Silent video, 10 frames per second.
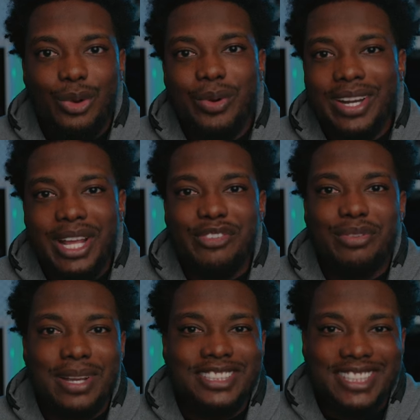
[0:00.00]
We're in the
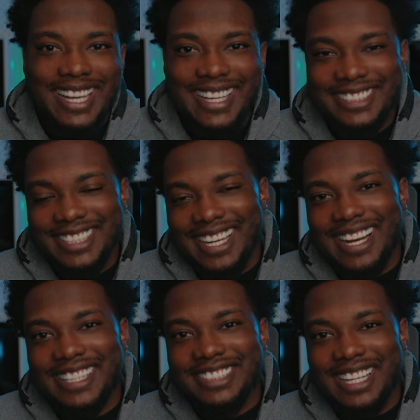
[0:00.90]
information age,
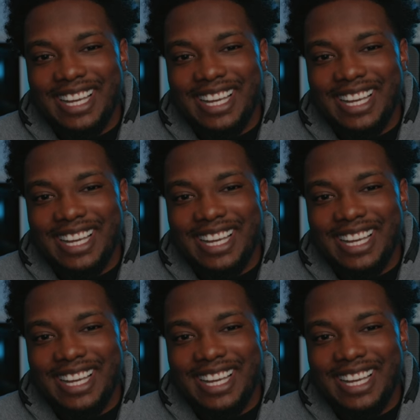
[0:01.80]
guys.